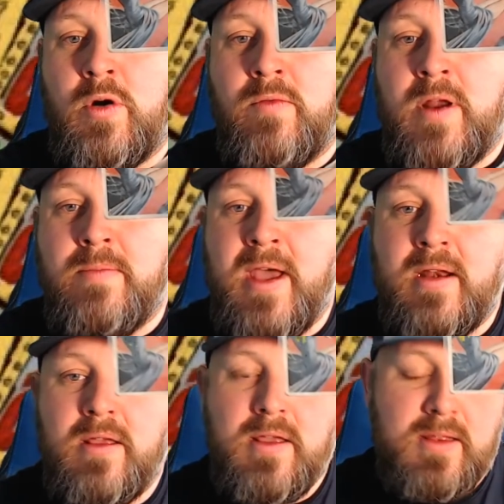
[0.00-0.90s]
Red Bat
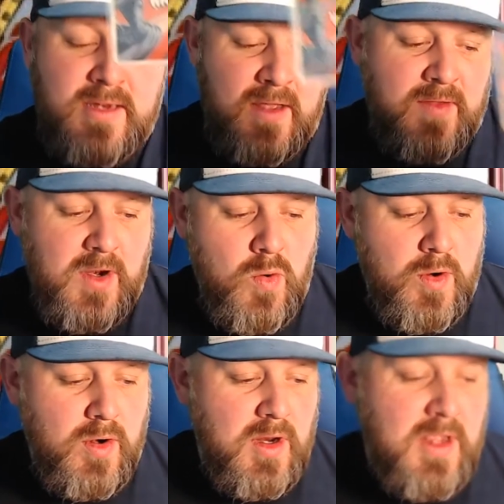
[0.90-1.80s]
down that
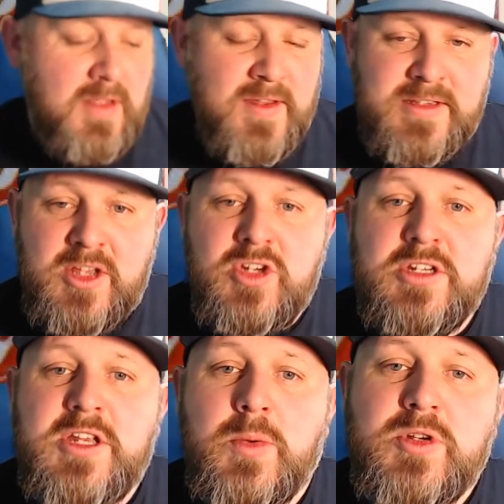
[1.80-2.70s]
corner. And that's how you
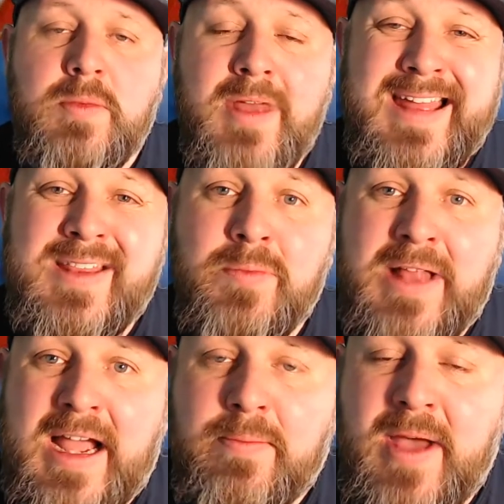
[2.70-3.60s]
distinguish them. The
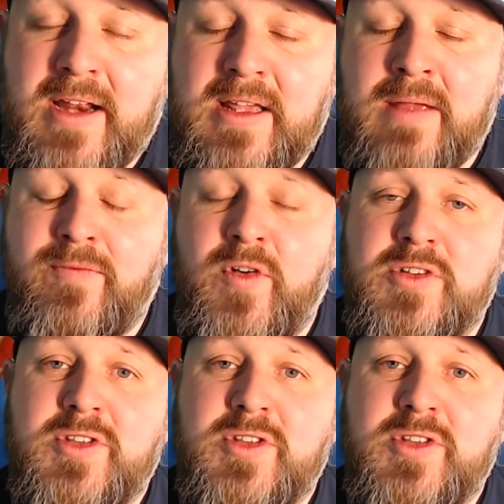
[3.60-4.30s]
Black Bat came first.